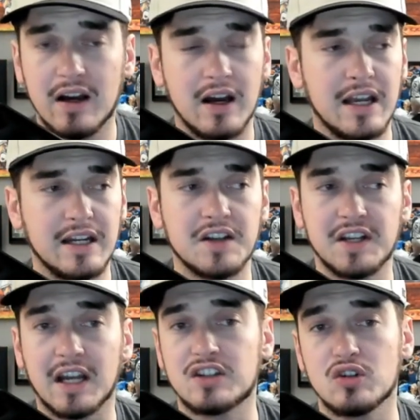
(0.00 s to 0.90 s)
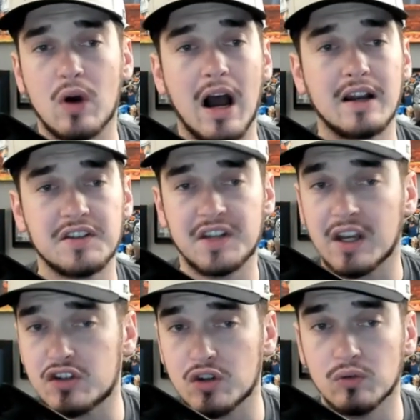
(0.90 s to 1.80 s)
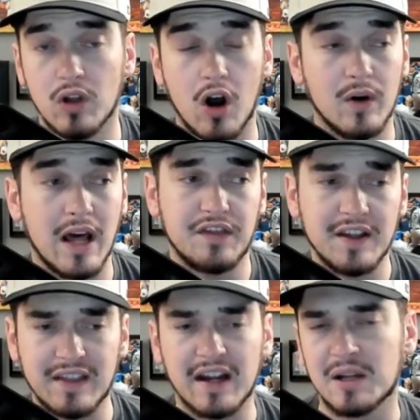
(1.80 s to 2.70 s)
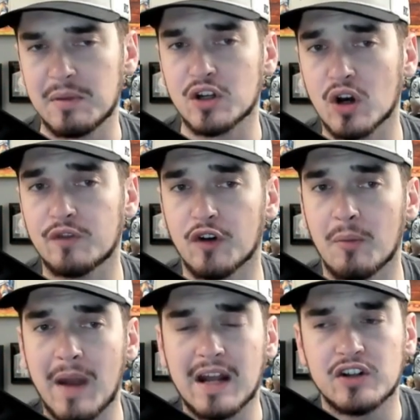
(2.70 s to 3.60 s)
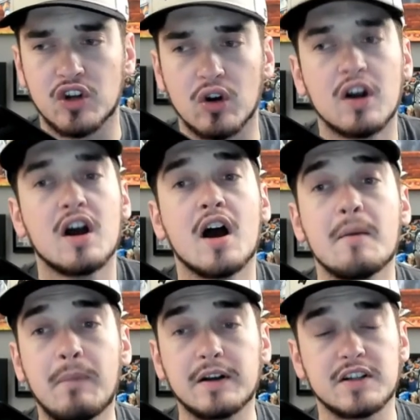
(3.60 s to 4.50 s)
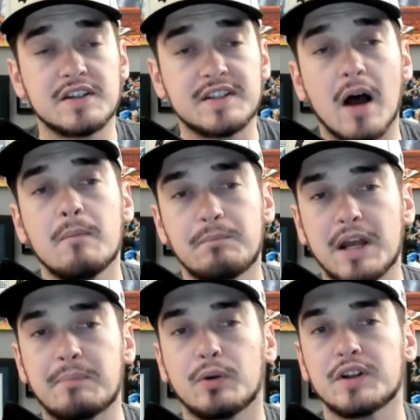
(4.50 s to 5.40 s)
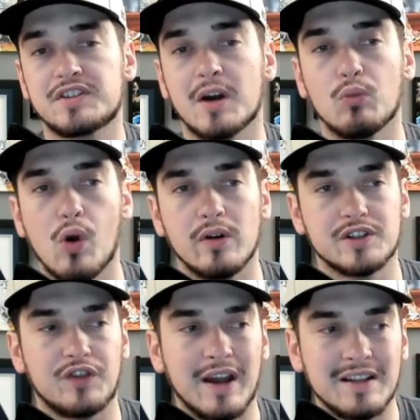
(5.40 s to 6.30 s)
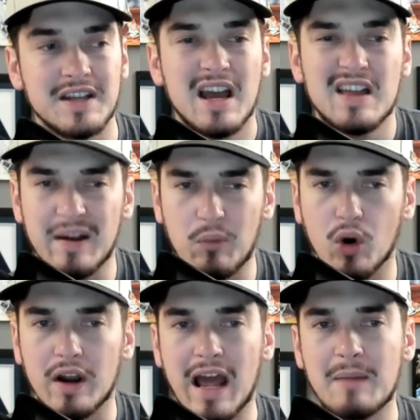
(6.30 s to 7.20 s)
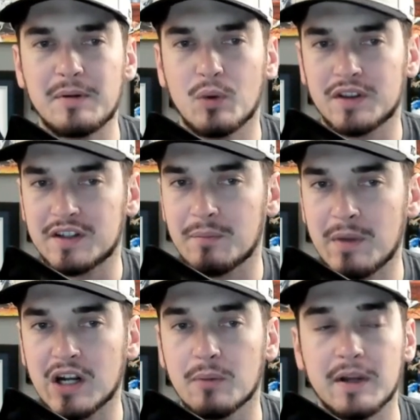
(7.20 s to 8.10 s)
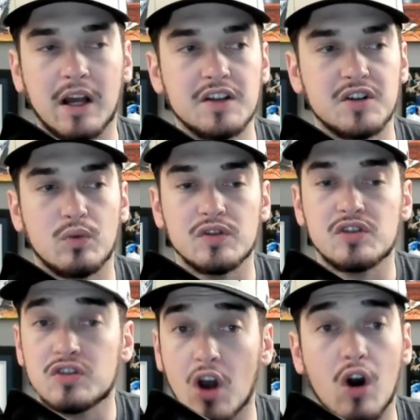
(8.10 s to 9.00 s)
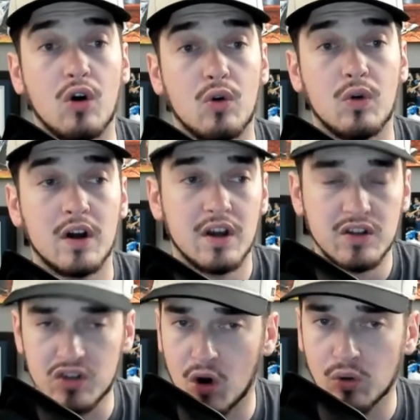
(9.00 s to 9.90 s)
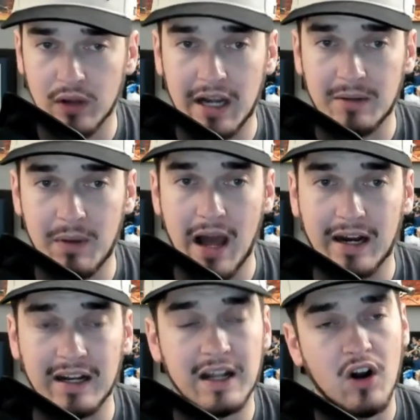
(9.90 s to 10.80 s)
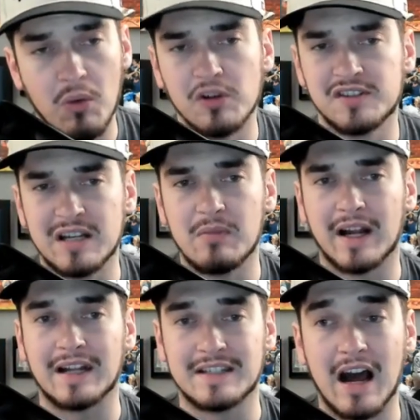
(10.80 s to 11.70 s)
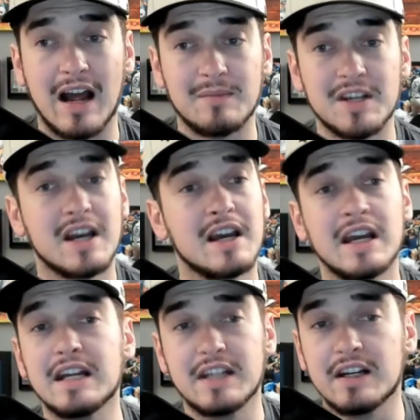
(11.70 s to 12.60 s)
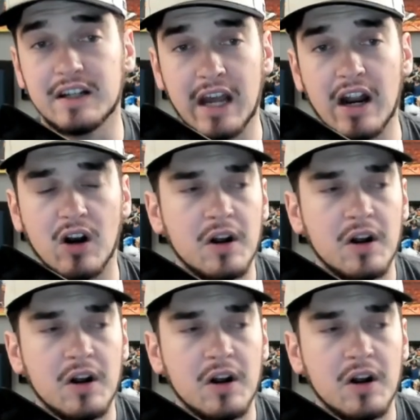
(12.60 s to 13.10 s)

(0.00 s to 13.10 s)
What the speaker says: He doesn't get too high, doesn't get too low. And I think that can be good for a manager, but to some people, to some Royals fans, they weren't happy with the demeanor because it was so, so laid back. And it almost seemed like at times he didn't care.